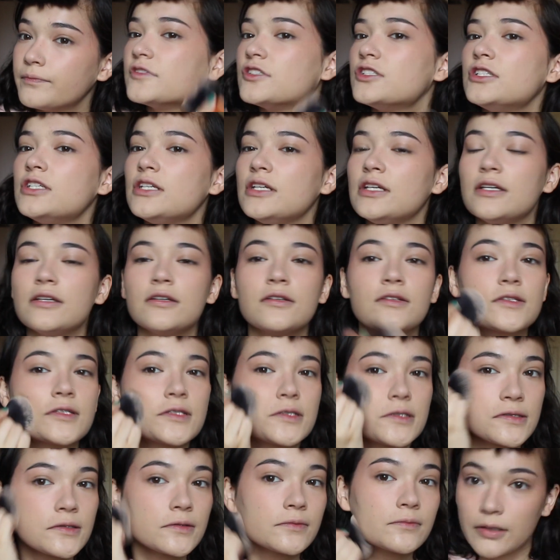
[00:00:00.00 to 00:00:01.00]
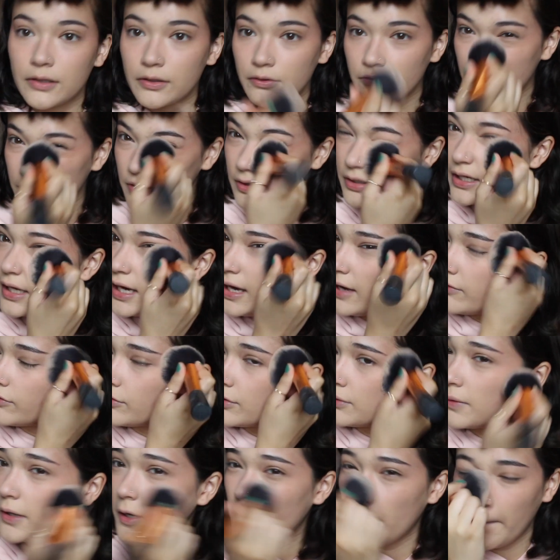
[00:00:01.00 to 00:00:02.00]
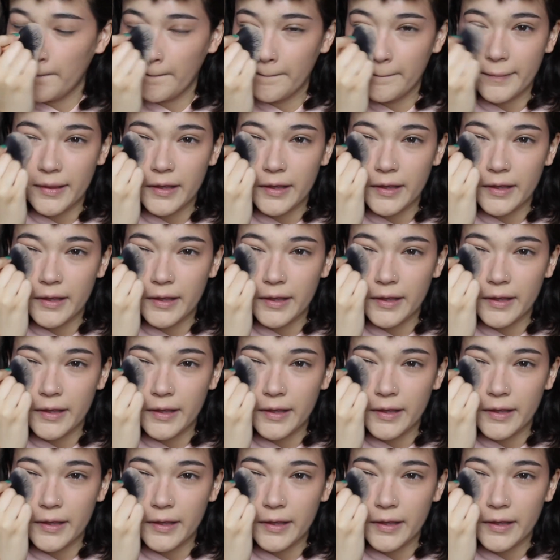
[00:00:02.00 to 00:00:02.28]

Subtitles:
cheeks, literally everywhere,